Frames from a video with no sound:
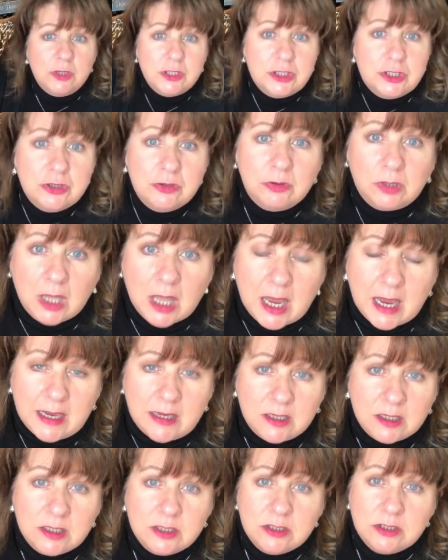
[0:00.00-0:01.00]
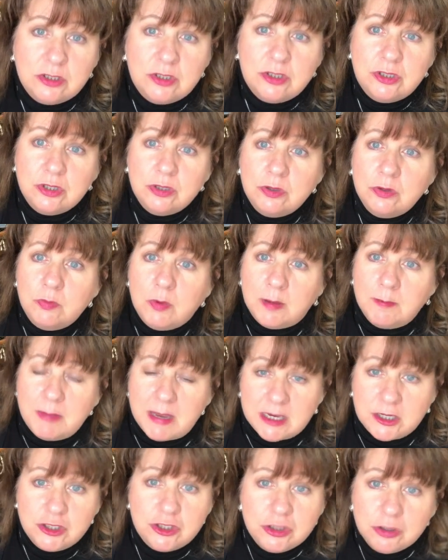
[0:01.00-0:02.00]
what you like, do what
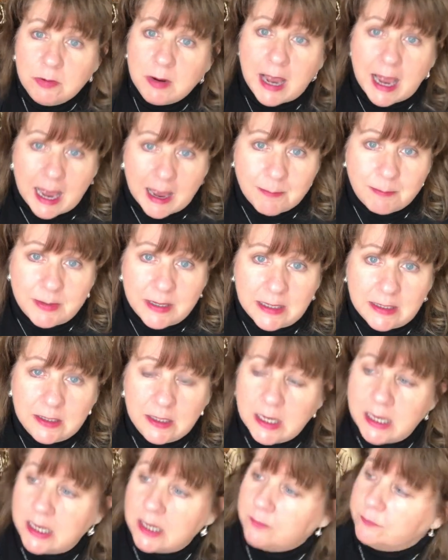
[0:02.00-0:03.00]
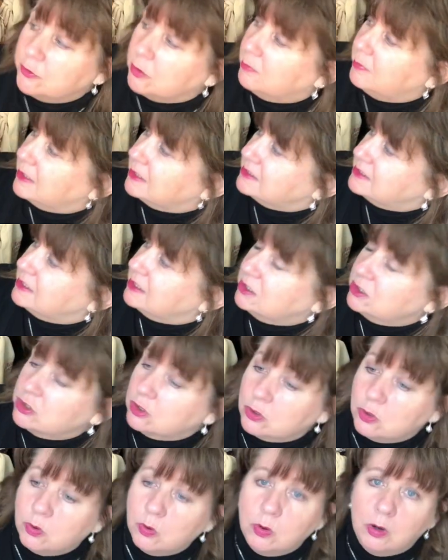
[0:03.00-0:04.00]
makes you happy. If you're mixing
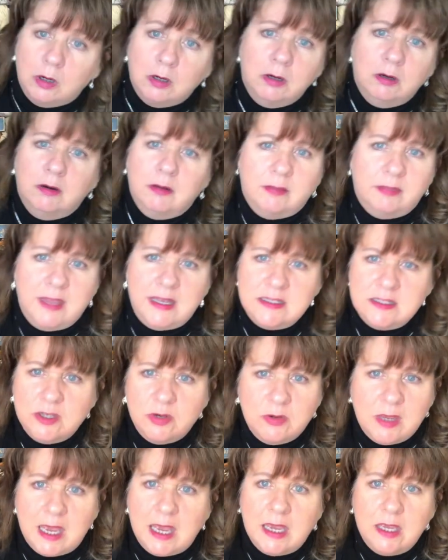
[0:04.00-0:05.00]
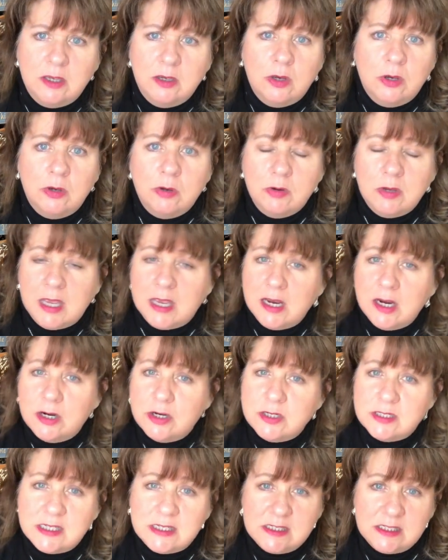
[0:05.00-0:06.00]
decor, that's okay, who
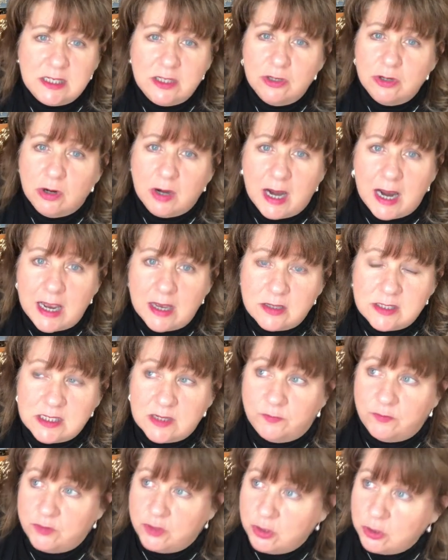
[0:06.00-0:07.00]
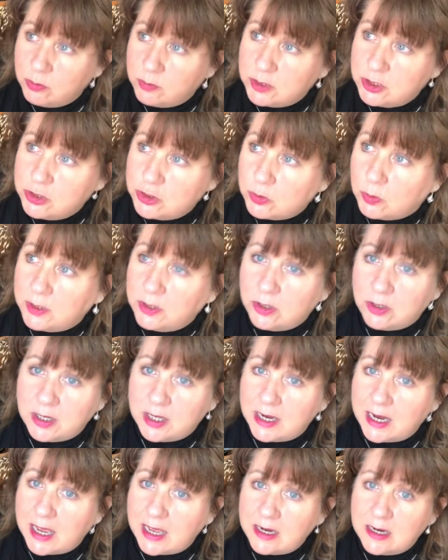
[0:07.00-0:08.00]
cares? It's in your house. If you enjoy
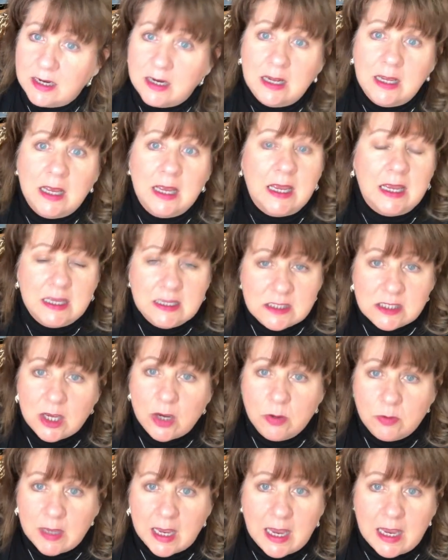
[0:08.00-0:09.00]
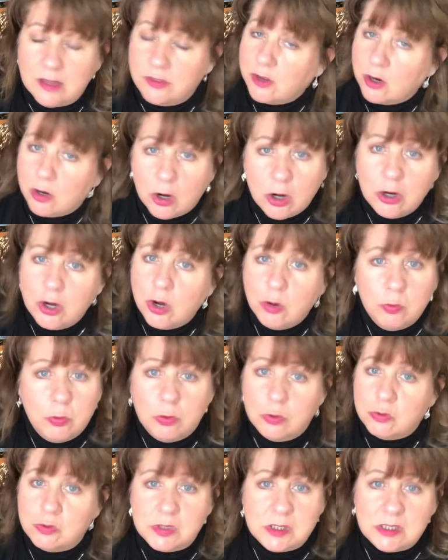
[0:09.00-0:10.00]
looking at it, it's okay. There are no
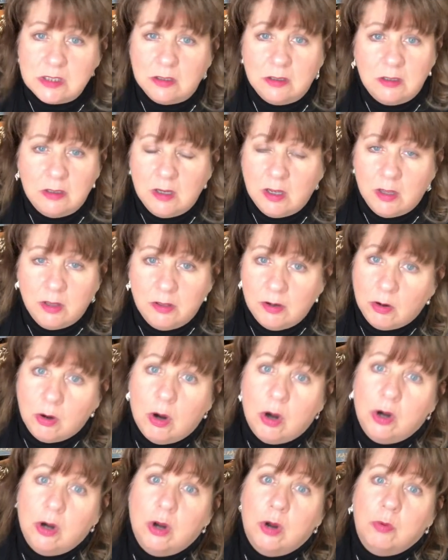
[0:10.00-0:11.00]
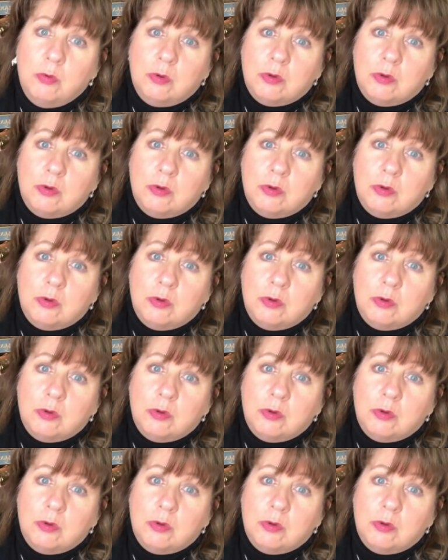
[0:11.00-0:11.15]
rules, there are no